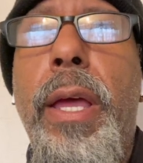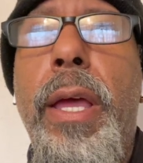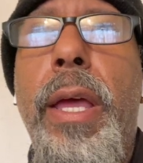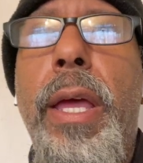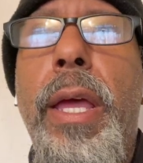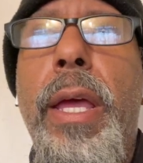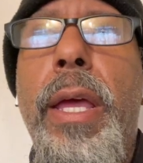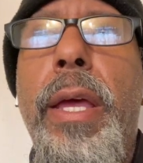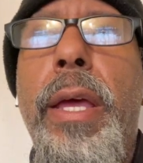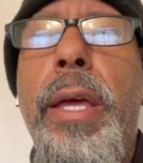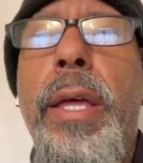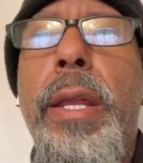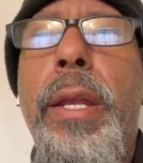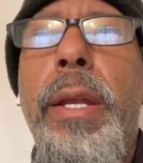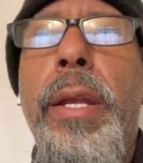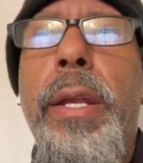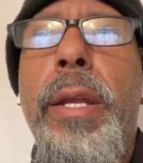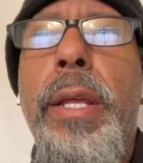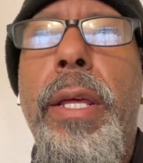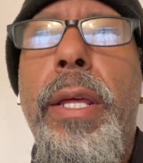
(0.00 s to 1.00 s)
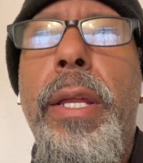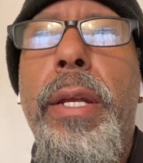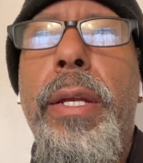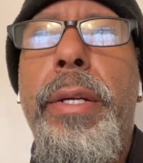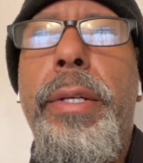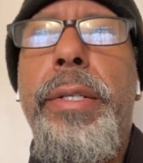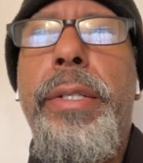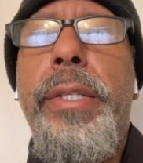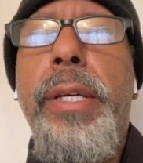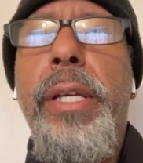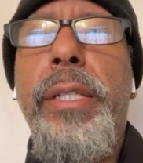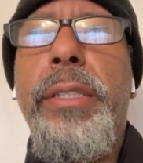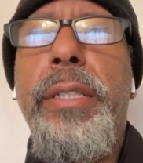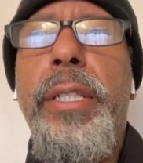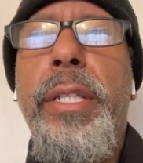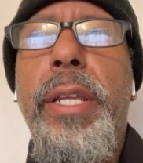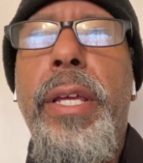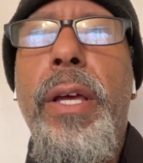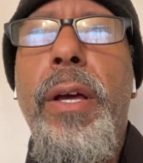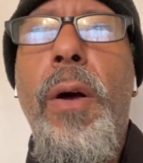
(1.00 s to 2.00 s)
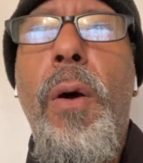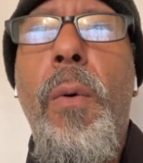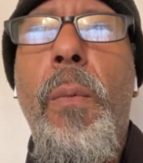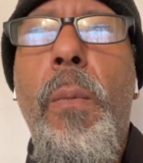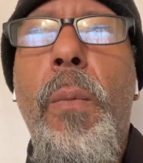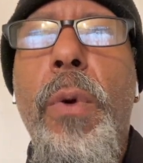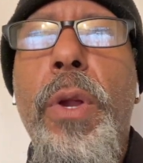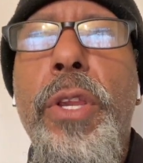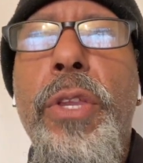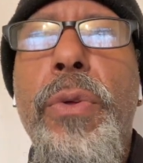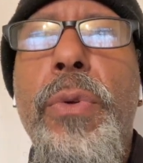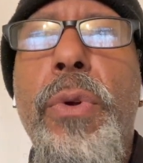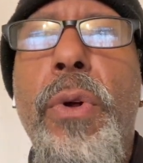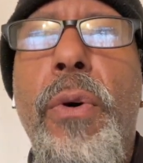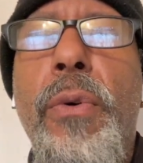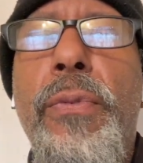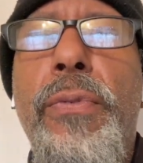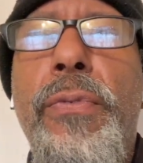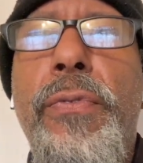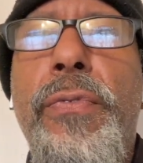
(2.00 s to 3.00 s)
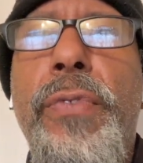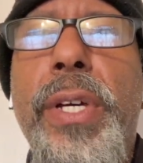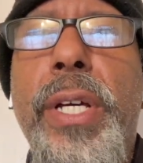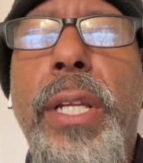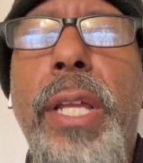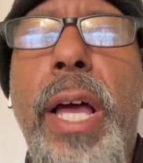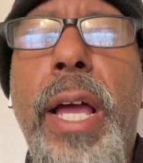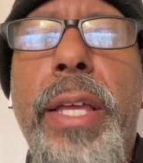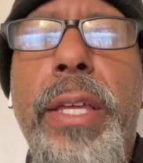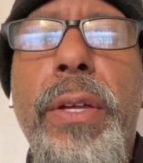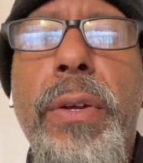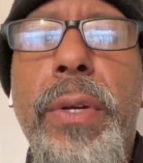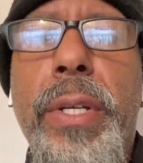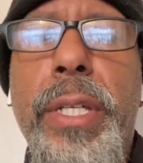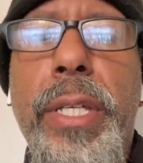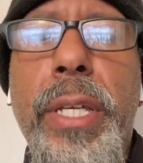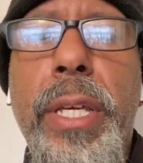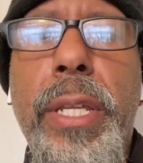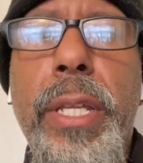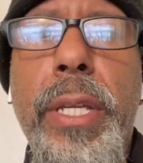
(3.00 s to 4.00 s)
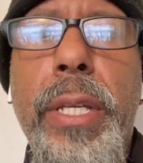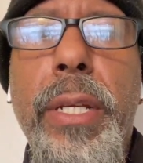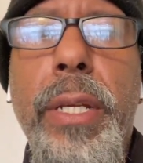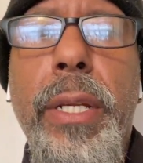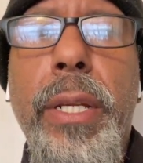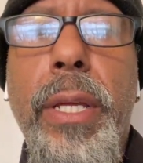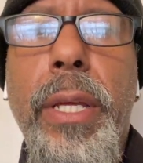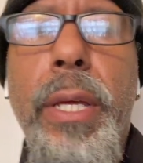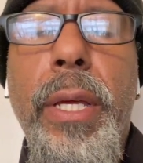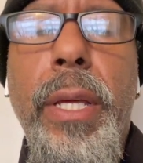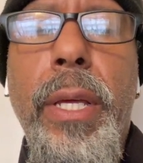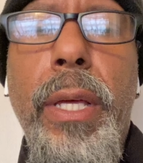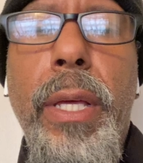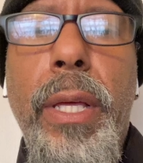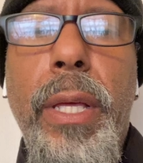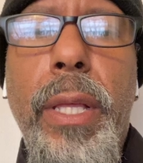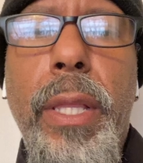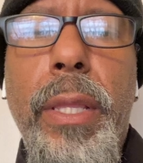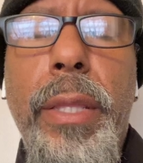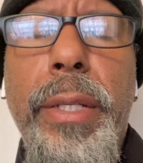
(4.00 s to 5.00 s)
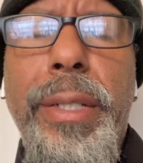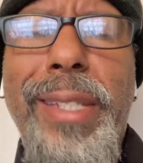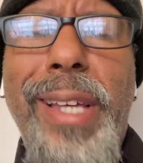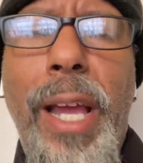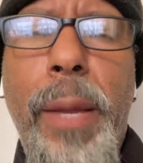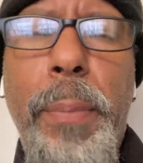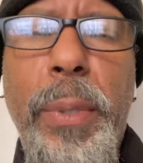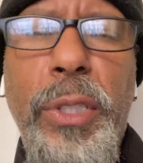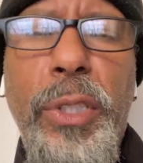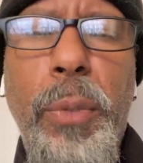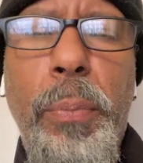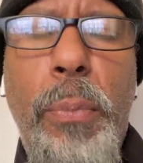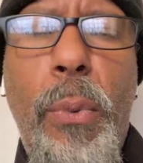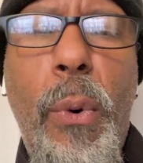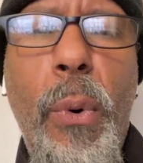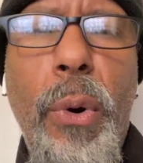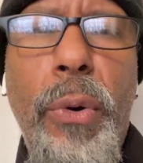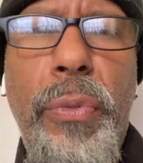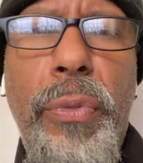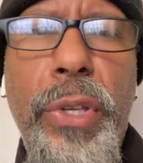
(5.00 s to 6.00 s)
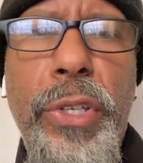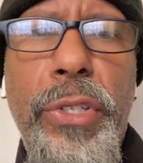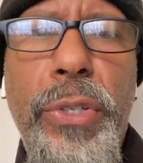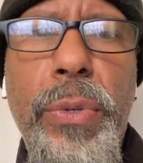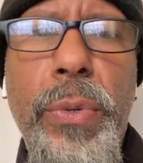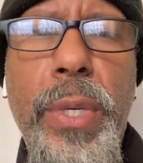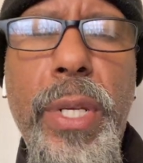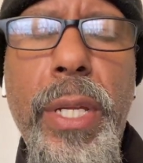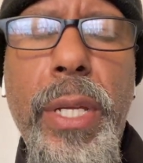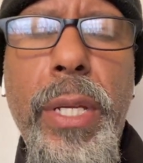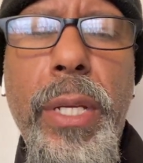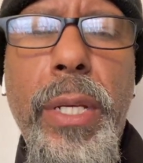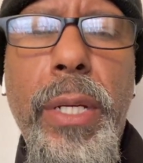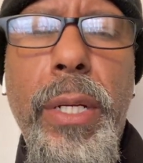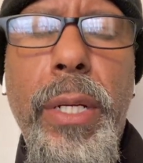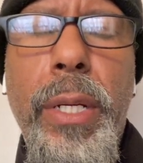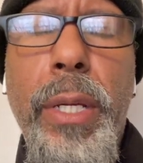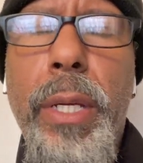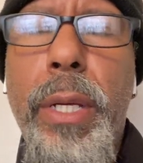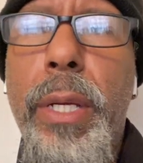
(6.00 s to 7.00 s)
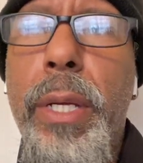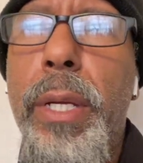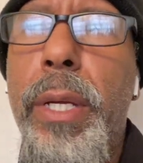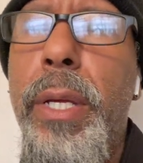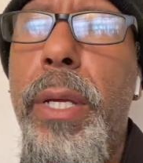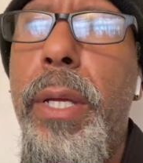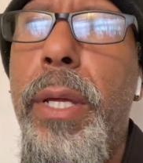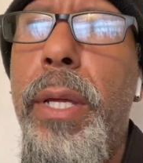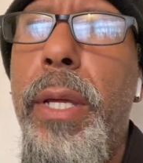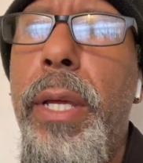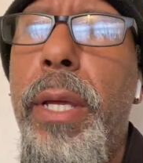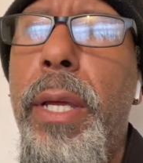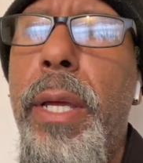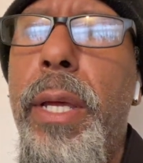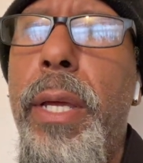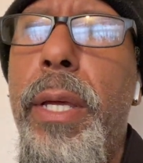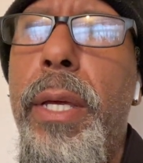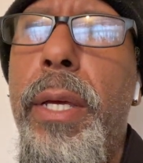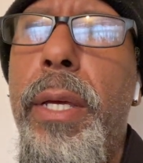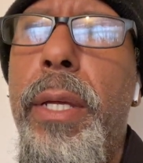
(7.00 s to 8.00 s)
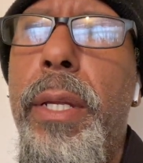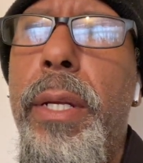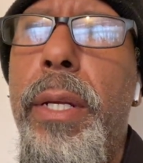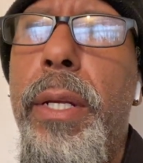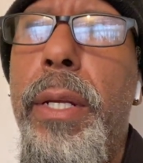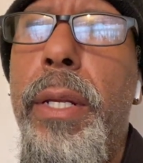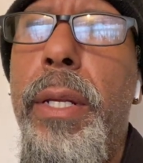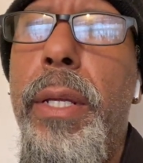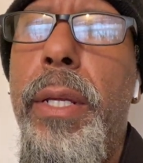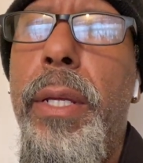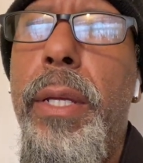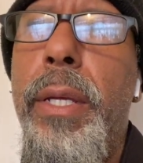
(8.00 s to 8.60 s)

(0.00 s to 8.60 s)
and it doesn't help when you don't feel like you're getting the type of support that you need, and